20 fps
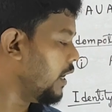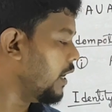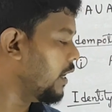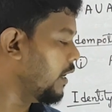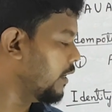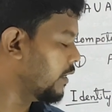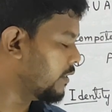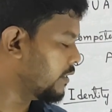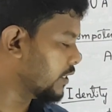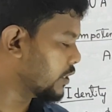
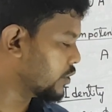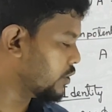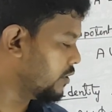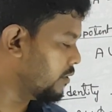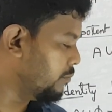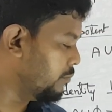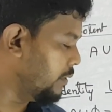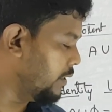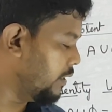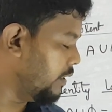
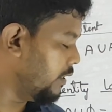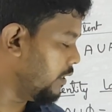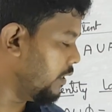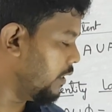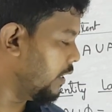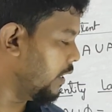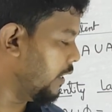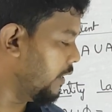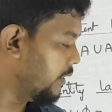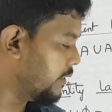intersection B
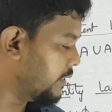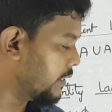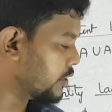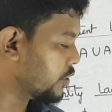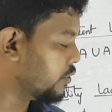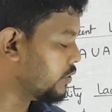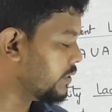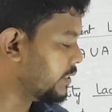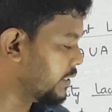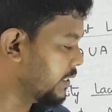
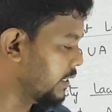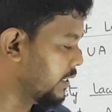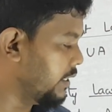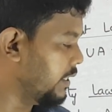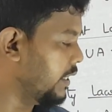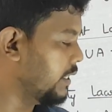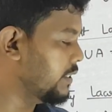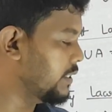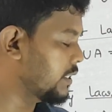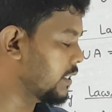intersection C
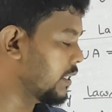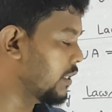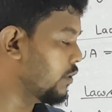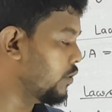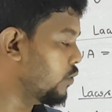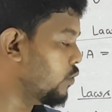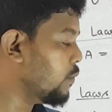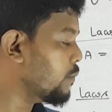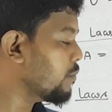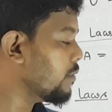is equal
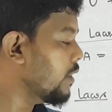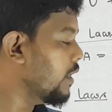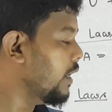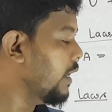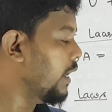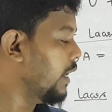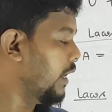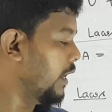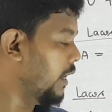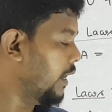to
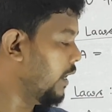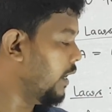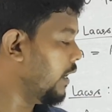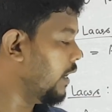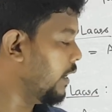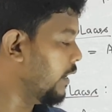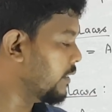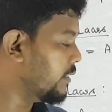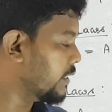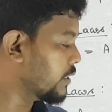A
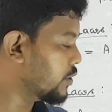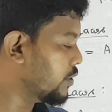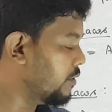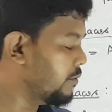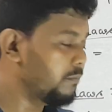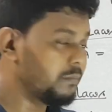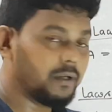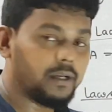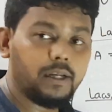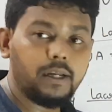intersection
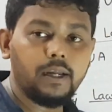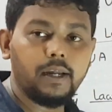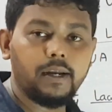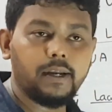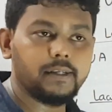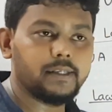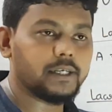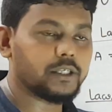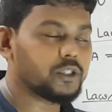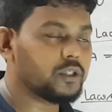B
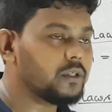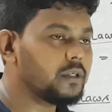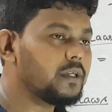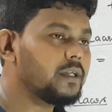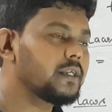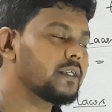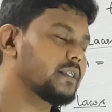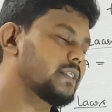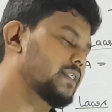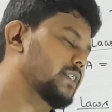
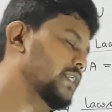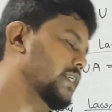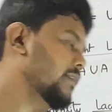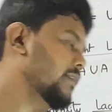intersection C.